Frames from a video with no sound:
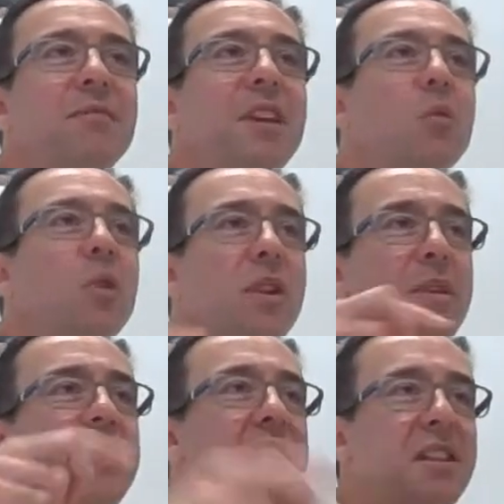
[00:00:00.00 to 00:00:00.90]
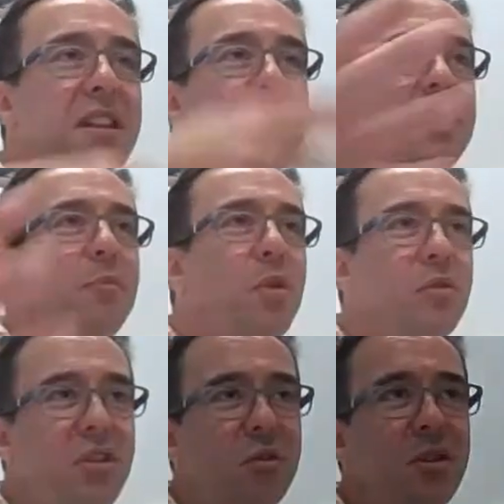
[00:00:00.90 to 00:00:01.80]
Yeah, what it means is the next
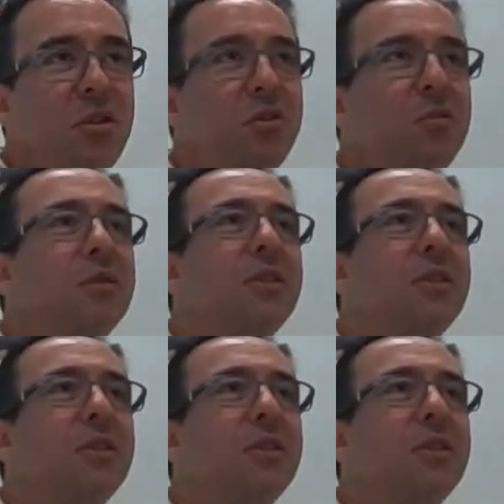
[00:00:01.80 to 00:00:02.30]
bond you issue,